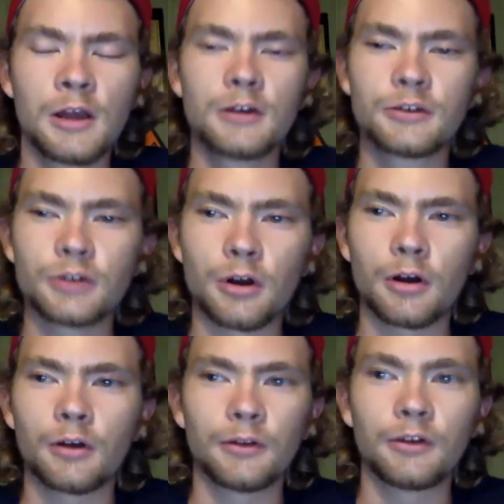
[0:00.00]
So
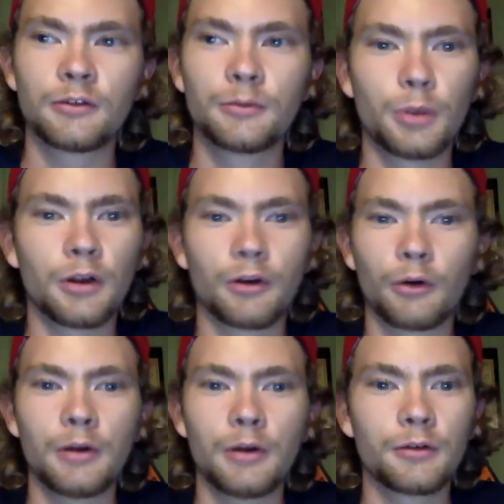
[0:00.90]
it's been a
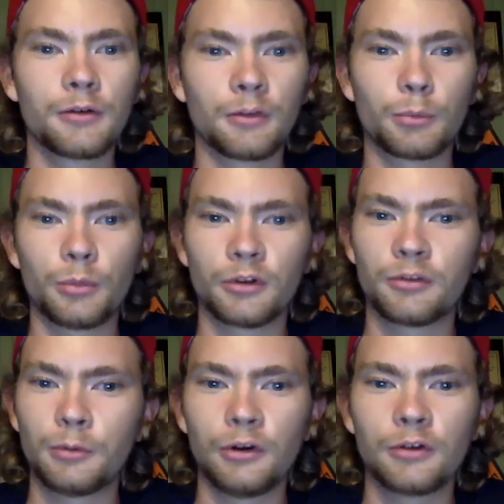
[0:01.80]
great
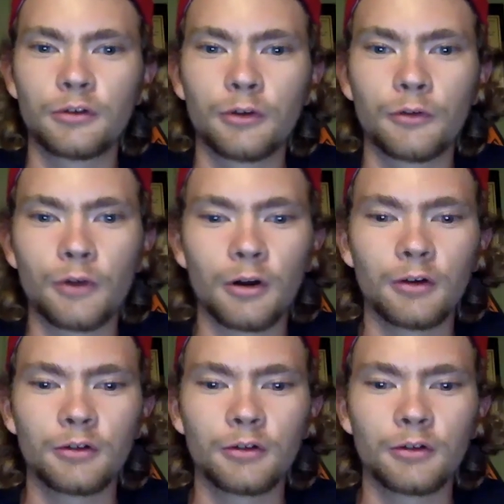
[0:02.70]
experience so far.